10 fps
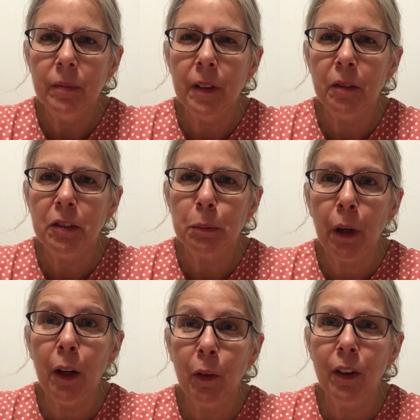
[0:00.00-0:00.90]
It was
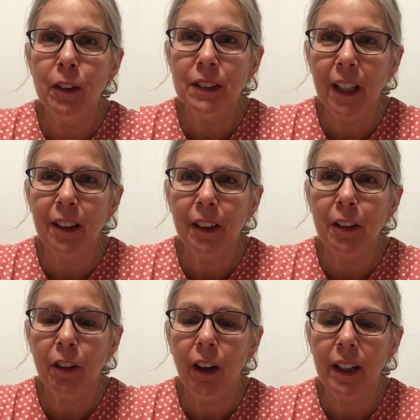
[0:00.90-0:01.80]
probably one of those ugly
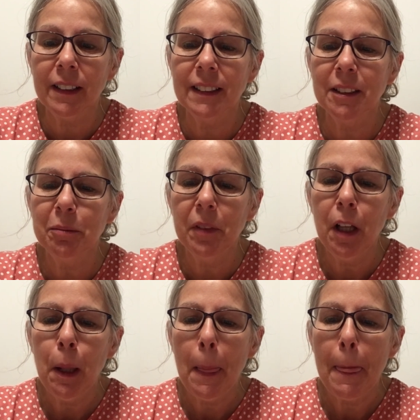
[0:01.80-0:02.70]
cries.
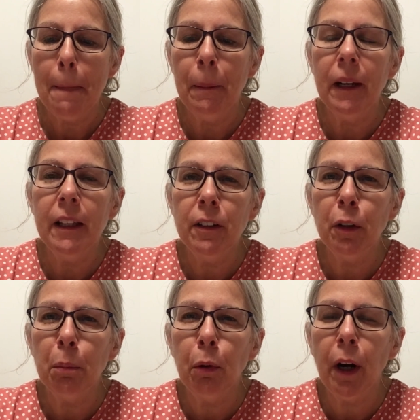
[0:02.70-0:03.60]
But in her
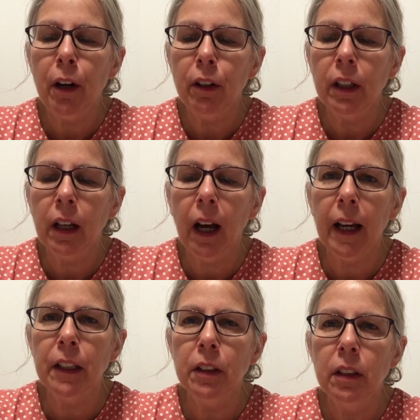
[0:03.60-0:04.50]
prayer to
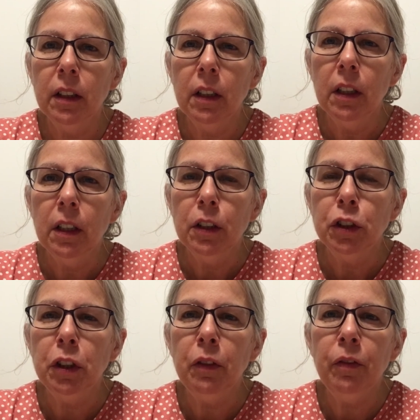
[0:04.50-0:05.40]
God,
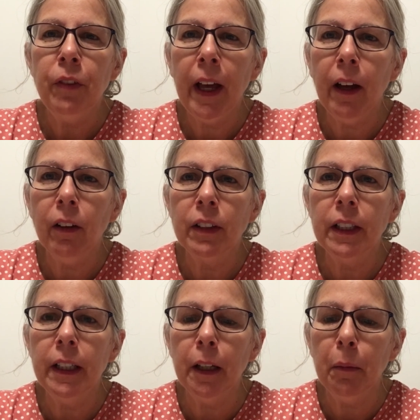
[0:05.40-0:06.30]
she vowed to
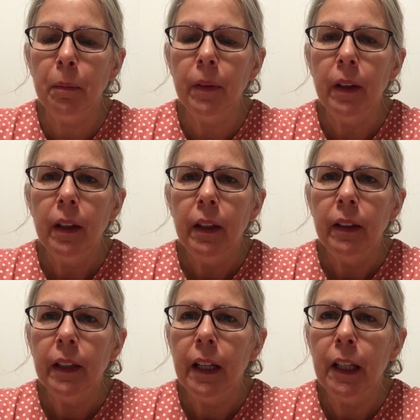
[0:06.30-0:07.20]
him
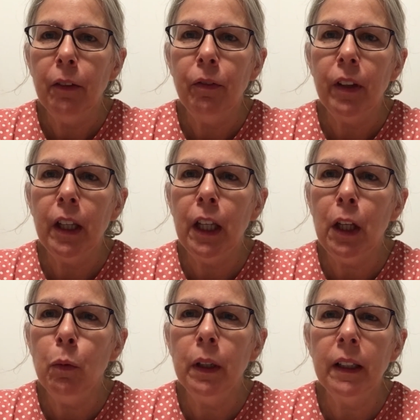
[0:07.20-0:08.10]
that if he
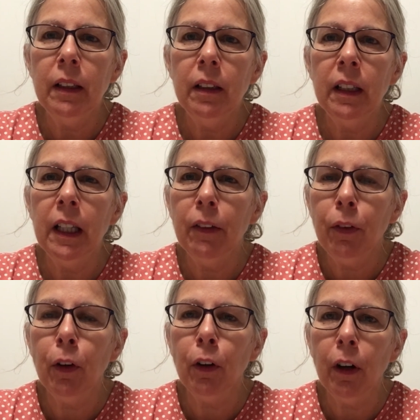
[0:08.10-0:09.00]
would give
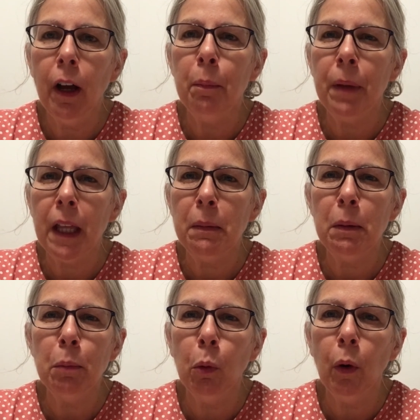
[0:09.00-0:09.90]
her a baby
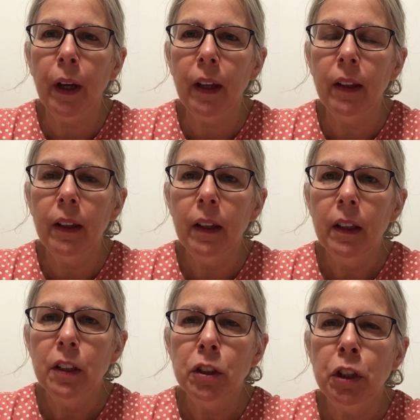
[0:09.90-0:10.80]
boy,
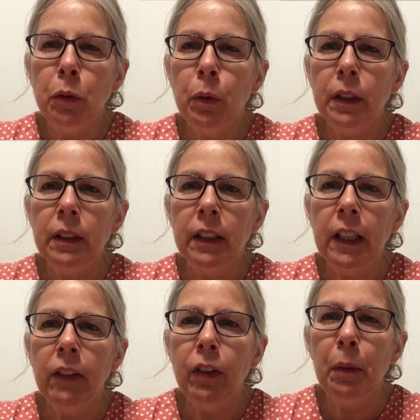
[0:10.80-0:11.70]
she would
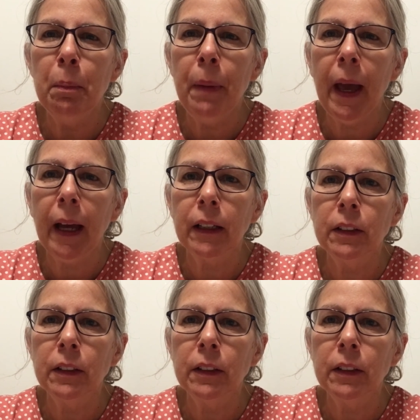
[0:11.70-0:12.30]
give him back